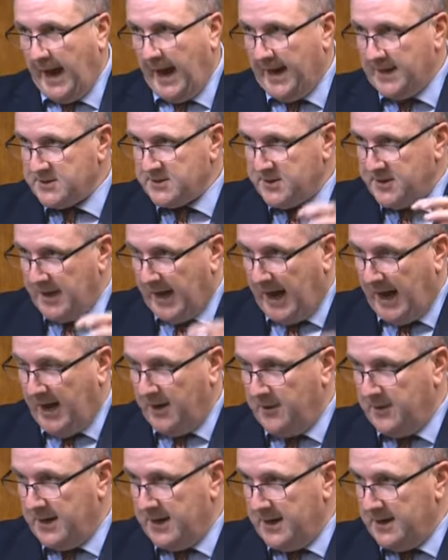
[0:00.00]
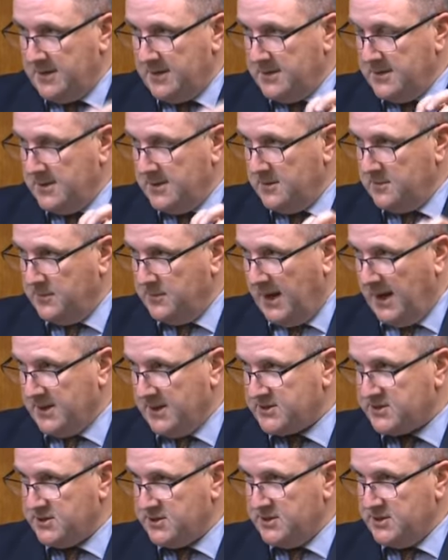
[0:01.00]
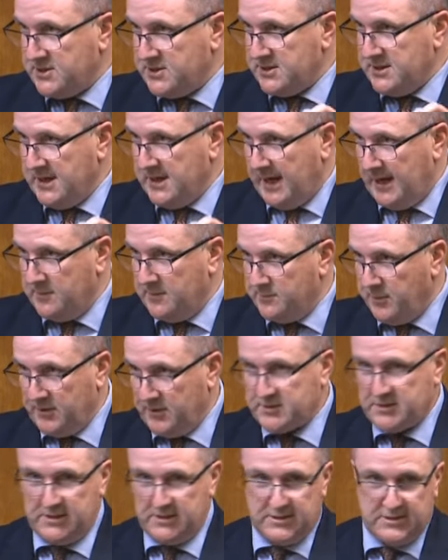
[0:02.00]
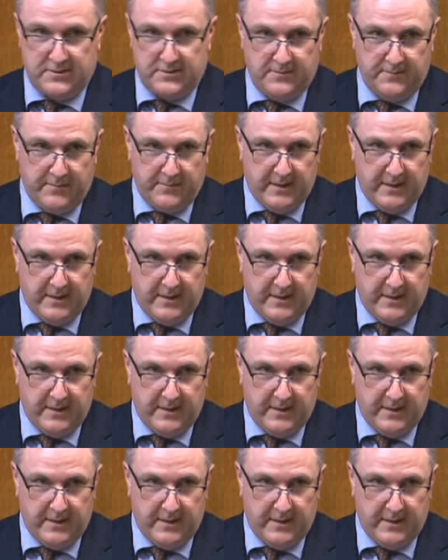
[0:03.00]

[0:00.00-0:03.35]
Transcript: as our masters and bosses.